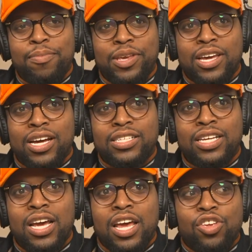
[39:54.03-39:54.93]
Because
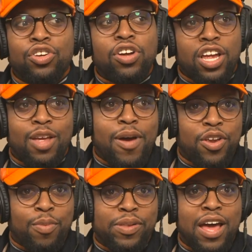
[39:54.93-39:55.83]
you're talking about
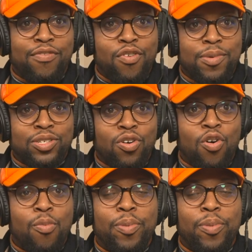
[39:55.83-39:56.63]
your platform as a whole,